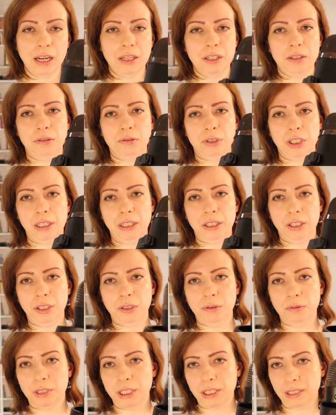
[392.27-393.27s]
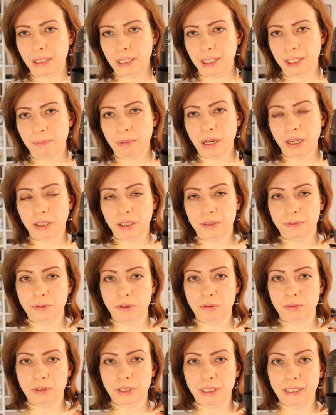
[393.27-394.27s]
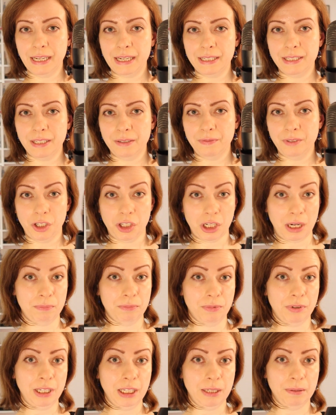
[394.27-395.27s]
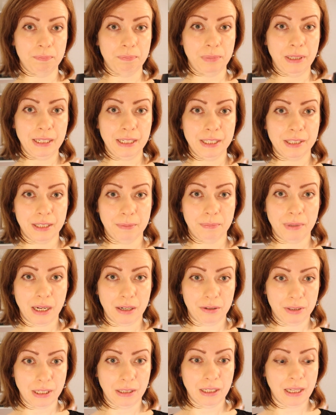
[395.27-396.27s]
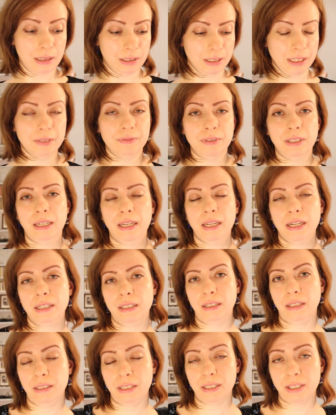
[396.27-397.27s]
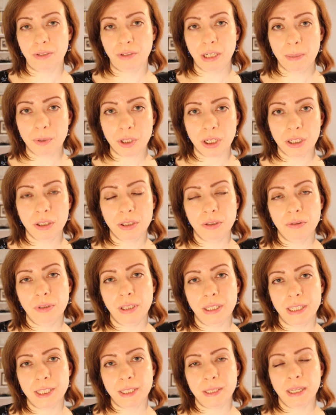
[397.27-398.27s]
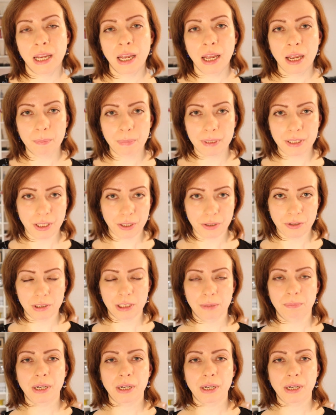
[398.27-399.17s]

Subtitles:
I usually use this microphone Yeti, which I'm really pleased about, and I'll leave a link in the description to this particular